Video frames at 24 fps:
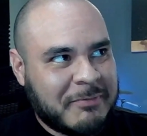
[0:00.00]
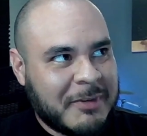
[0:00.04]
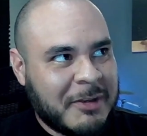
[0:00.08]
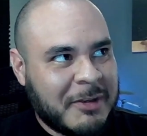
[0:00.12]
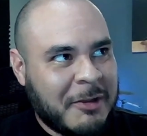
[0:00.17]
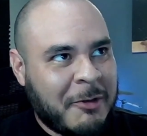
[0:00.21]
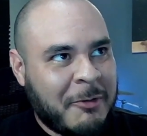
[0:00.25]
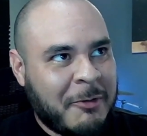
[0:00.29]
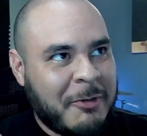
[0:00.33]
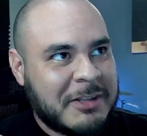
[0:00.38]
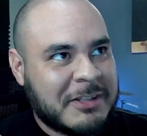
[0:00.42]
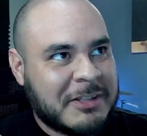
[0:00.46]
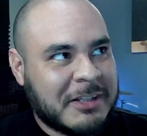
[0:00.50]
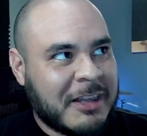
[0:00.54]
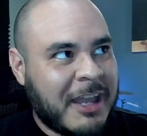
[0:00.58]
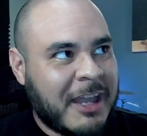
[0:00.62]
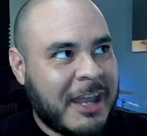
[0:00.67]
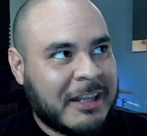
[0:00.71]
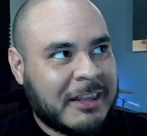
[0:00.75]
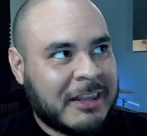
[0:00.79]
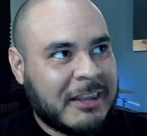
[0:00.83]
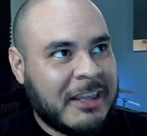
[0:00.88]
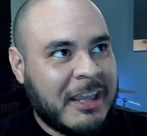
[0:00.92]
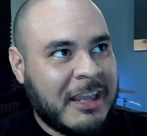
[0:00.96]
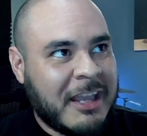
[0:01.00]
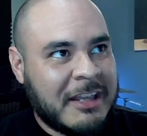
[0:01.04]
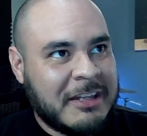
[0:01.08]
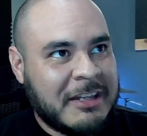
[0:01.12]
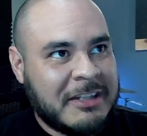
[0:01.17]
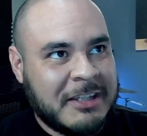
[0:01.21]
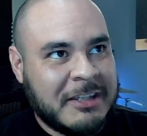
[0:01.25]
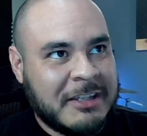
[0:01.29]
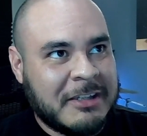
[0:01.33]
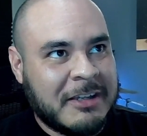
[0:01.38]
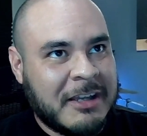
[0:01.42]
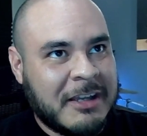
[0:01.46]
always liked the
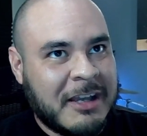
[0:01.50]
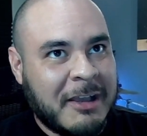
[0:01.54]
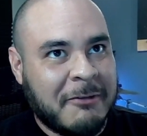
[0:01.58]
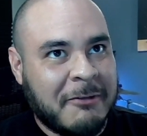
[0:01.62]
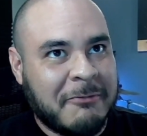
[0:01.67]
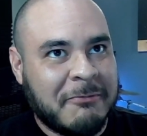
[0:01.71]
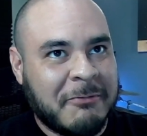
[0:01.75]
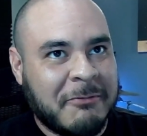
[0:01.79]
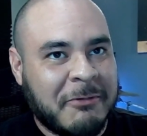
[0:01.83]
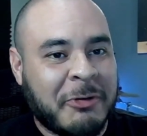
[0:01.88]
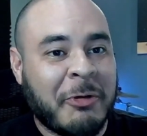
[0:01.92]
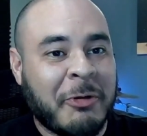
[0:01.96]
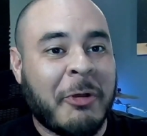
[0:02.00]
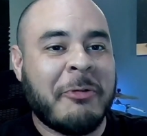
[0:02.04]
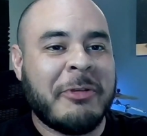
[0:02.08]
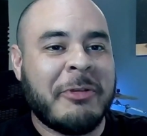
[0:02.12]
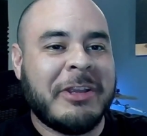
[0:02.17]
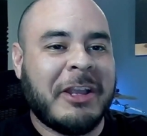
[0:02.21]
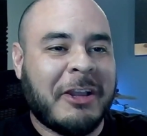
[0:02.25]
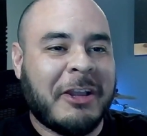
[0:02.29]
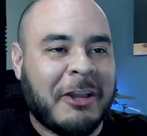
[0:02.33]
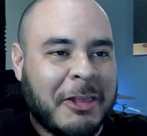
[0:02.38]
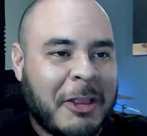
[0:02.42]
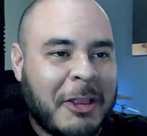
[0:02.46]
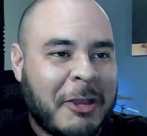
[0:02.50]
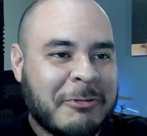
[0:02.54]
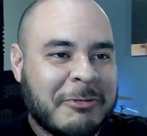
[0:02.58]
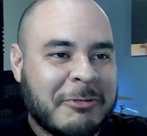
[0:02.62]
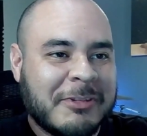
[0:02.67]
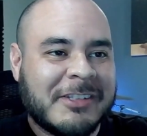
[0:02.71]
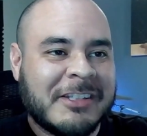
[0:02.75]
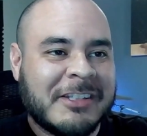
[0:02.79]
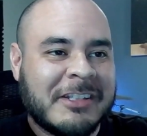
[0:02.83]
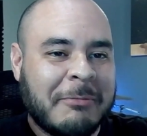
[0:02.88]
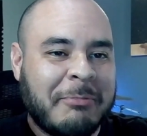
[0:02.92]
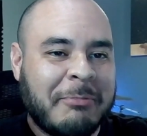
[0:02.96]
idea of growing
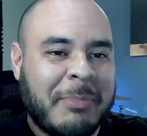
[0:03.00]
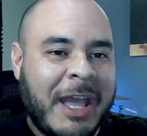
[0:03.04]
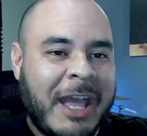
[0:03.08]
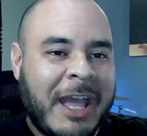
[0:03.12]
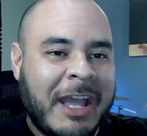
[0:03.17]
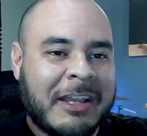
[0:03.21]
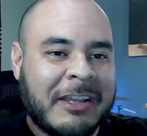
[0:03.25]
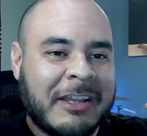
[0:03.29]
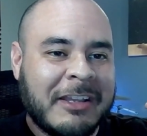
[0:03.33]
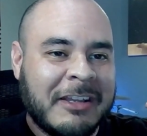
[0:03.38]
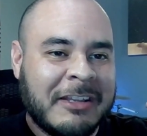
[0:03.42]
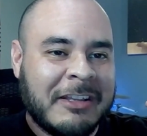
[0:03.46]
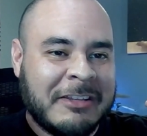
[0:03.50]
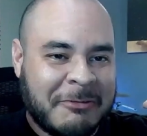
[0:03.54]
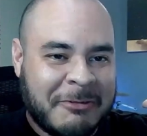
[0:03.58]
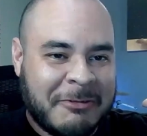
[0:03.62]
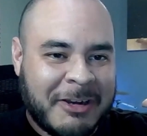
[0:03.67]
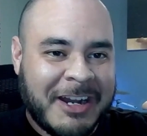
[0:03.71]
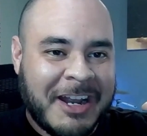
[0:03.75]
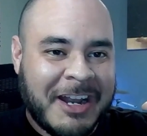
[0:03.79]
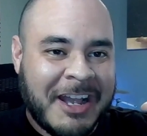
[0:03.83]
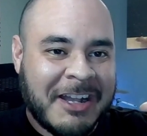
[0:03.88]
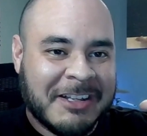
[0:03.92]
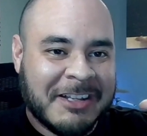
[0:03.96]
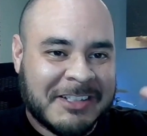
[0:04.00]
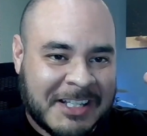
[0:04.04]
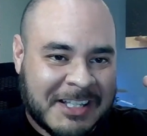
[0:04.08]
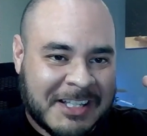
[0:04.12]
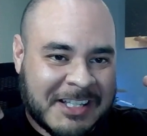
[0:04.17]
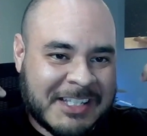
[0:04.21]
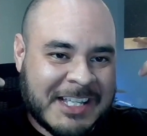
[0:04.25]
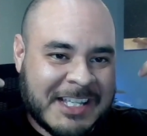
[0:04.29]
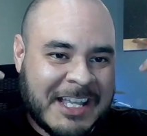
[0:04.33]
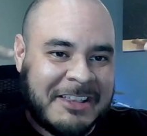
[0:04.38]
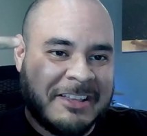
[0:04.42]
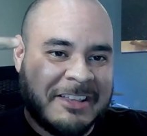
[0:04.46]
clones in the back in the warehouse and
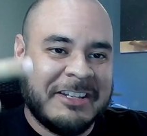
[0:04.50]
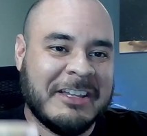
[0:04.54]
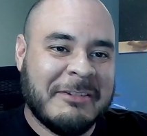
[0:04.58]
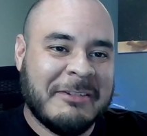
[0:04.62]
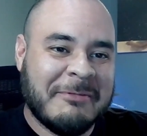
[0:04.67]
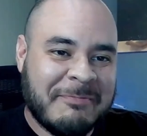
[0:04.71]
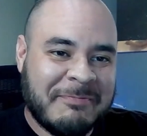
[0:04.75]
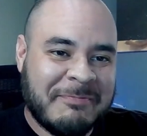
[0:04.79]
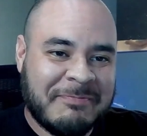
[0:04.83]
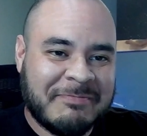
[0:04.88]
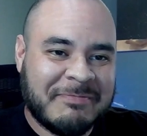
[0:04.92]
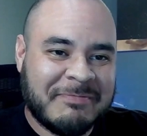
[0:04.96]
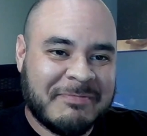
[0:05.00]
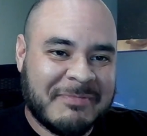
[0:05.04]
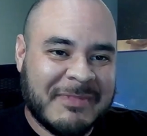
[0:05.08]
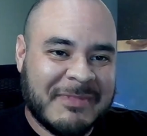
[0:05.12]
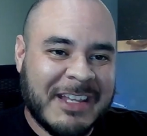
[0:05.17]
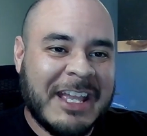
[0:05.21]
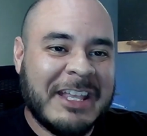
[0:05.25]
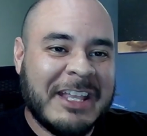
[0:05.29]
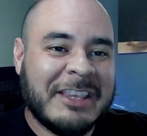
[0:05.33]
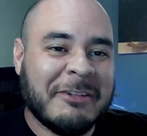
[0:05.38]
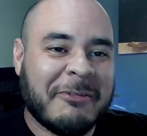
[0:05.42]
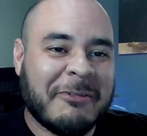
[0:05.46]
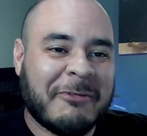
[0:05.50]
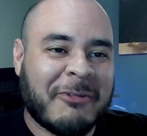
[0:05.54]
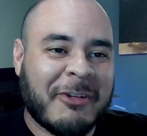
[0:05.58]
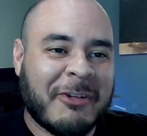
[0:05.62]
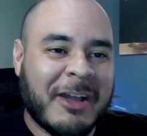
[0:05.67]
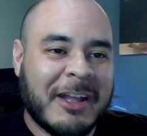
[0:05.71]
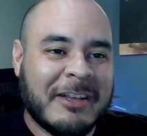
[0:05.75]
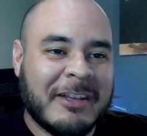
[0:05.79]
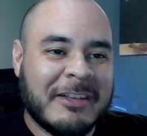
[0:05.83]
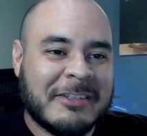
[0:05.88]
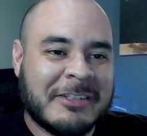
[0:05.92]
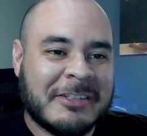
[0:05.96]
selling them in the
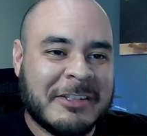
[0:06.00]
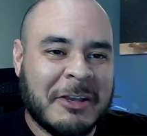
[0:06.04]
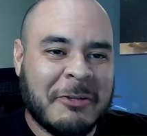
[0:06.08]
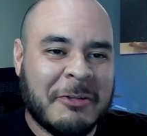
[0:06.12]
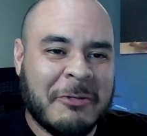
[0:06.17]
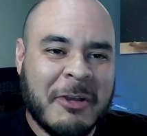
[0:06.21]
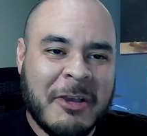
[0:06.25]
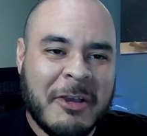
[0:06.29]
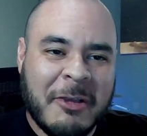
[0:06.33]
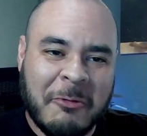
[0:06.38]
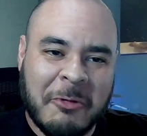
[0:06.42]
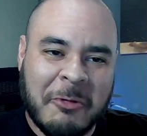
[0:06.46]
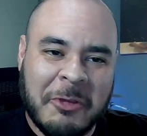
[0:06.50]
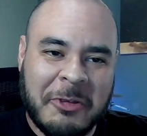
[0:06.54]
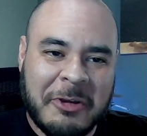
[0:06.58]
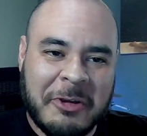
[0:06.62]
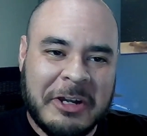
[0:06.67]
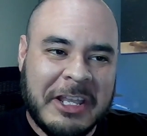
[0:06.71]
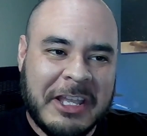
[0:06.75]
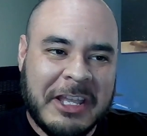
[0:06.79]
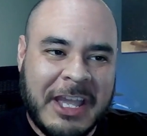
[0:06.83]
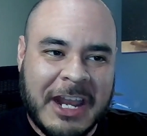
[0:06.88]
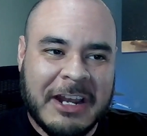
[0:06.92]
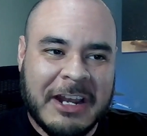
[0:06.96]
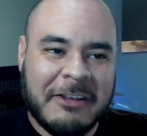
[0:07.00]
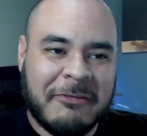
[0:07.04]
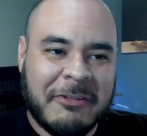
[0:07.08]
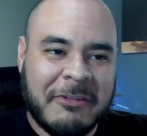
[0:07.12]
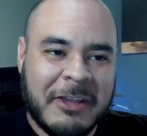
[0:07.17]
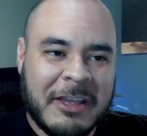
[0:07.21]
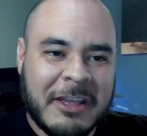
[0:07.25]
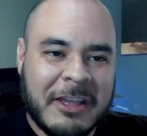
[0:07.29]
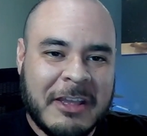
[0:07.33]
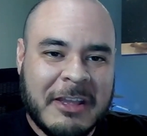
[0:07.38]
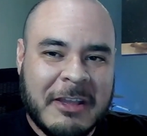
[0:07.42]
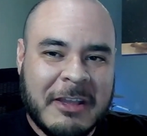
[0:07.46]
front. So were there any kind of
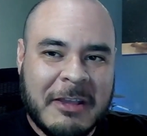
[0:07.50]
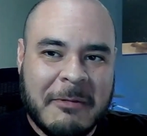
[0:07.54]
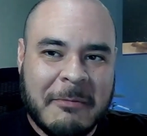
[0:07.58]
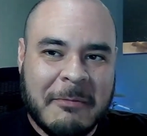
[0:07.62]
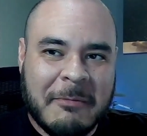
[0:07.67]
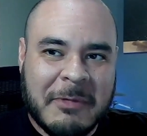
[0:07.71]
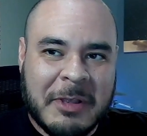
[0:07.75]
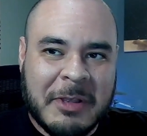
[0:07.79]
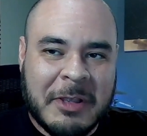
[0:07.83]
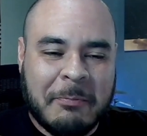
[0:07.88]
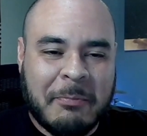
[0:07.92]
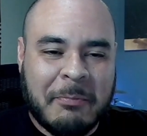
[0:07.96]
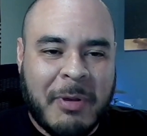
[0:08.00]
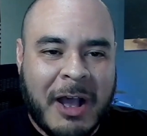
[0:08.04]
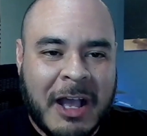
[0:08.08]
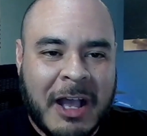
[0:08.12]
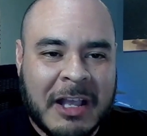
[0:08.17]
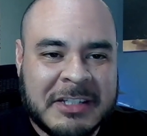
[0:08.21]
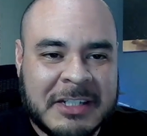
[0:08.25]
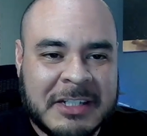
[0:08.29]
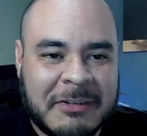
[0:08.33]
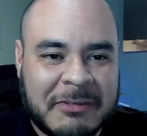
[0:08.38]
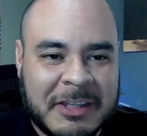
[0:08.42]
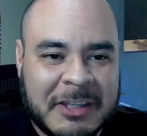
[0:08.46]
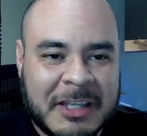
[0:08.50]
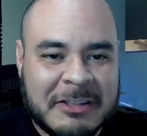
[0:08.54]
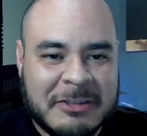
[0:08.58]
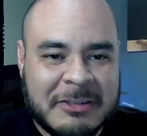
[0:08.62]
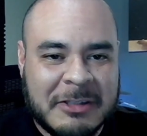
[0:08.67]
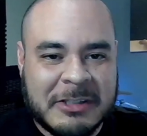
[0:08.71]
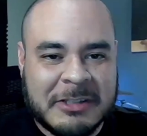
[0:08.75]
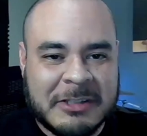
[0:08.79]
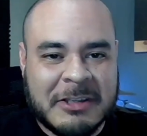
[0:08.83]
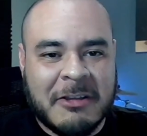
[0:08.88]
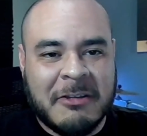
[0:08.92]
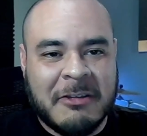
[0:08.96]
positive things you
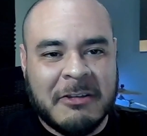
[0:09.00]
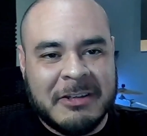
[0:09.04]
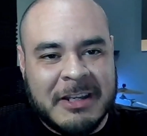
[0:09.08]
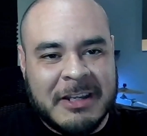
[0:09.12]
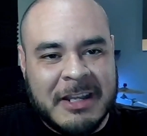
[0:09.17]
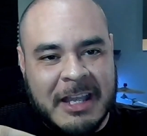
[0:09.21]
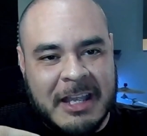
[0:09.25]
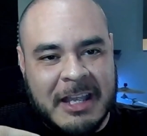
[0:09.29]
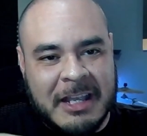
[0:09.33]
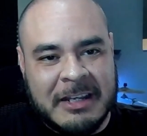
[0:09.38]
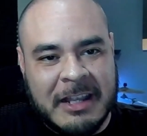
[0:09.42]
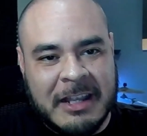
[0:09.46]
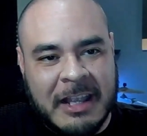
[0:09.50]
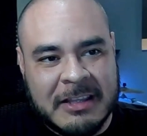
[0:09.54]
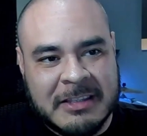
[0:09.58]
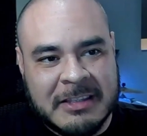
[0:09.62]
saw in that